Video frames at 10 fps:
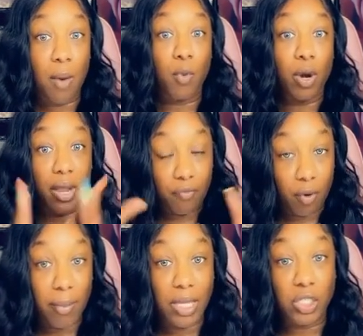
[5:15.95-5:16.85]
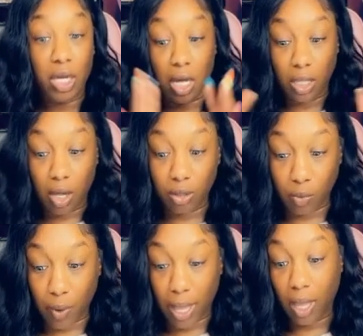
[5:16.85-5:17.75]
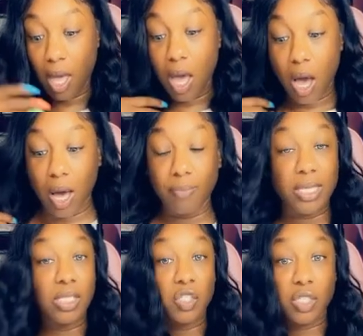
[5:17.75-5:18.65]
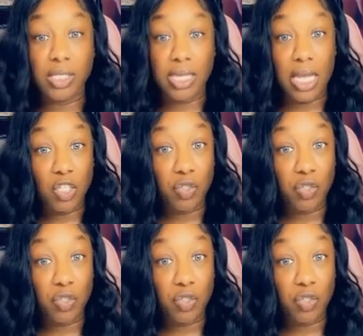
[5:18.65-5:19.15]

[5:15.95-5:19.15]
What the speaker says: more information along the way. This is just the